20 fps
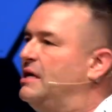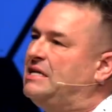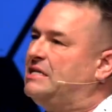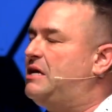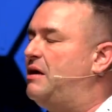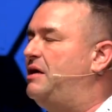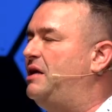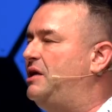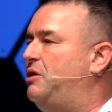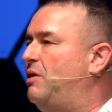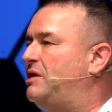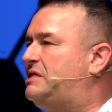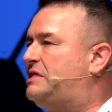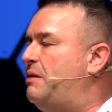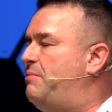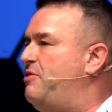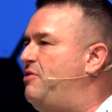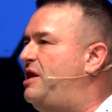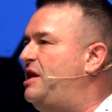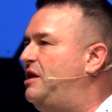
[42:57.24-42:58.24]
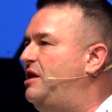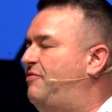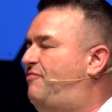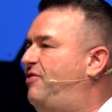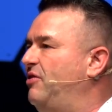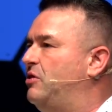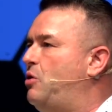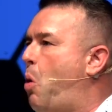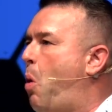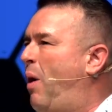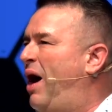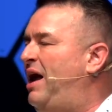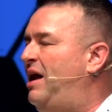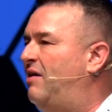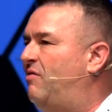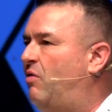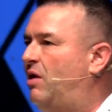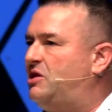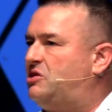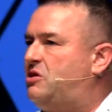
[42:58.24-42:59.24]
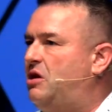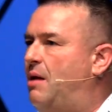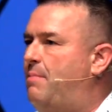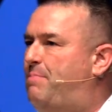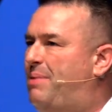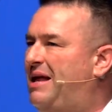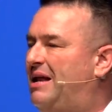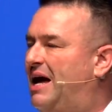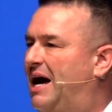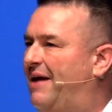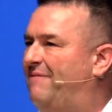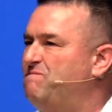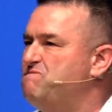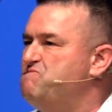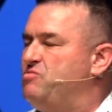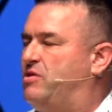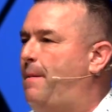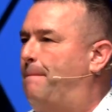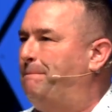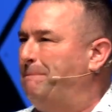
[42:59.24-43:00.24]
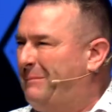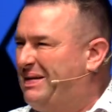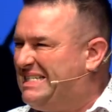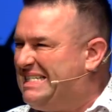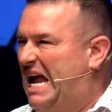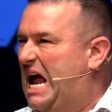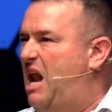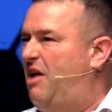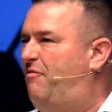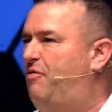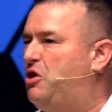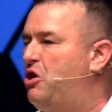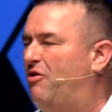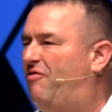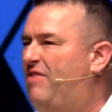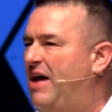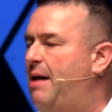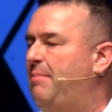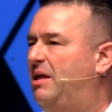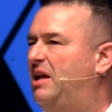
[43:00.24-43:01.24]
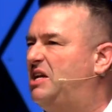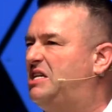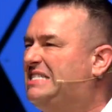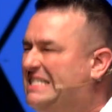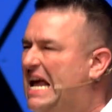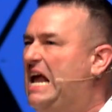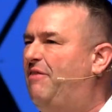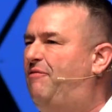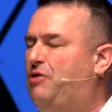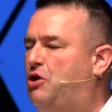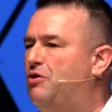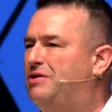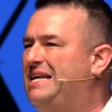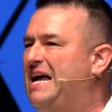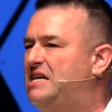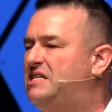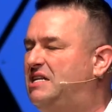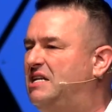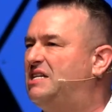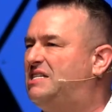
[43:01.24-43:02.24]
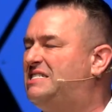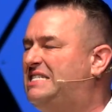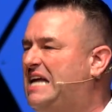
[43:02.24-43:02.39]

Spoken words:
Some of you need to feel the weight of what it's going to be like to stand for your family, to stand for your destiny, to